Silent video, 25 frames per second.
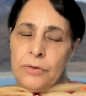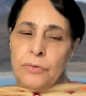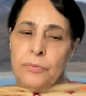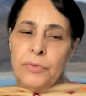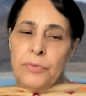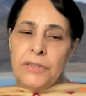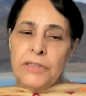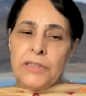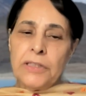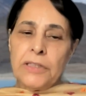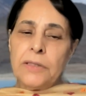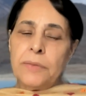know
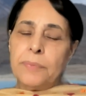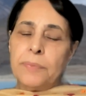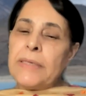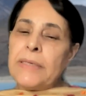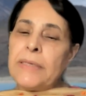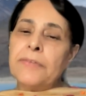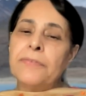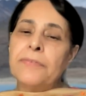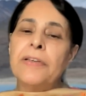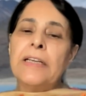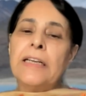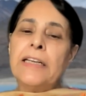which
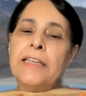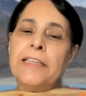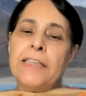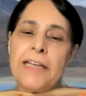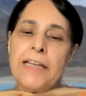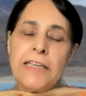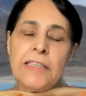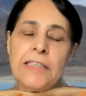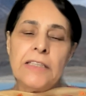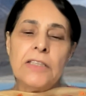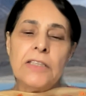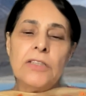specifically
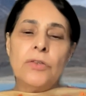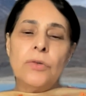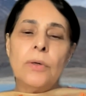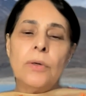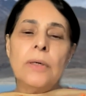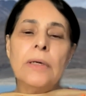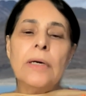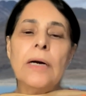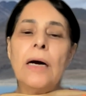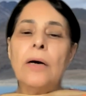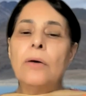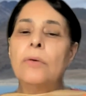takes into
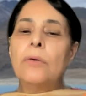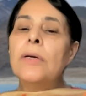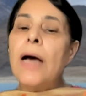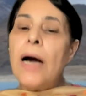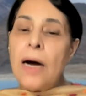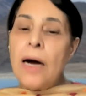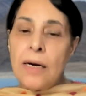account